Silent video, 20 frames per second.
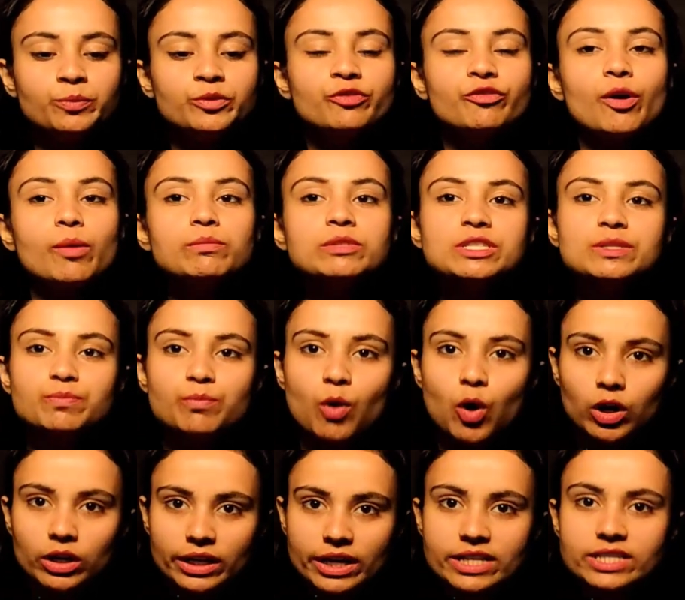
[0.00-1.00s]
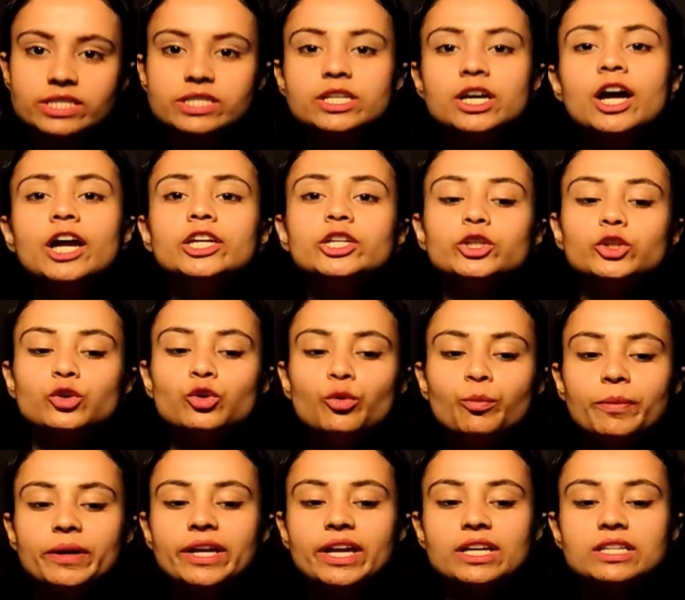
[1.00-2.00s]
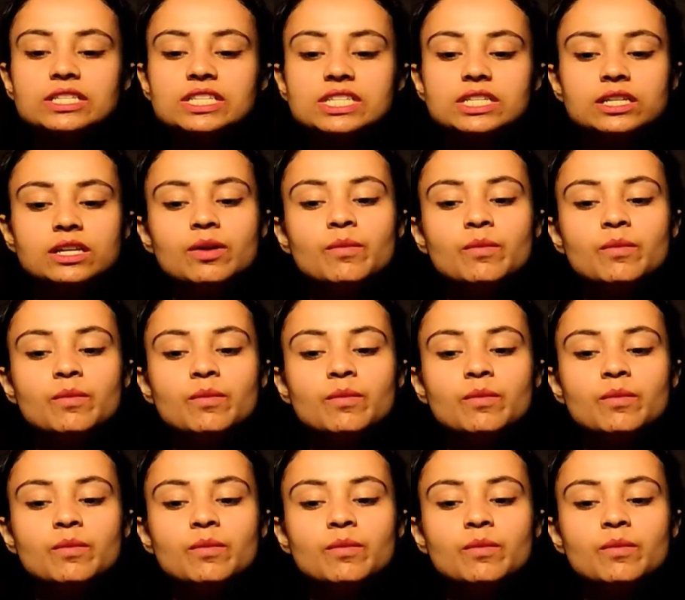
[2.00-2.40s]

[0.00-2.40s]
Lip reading: from smallest to biggest,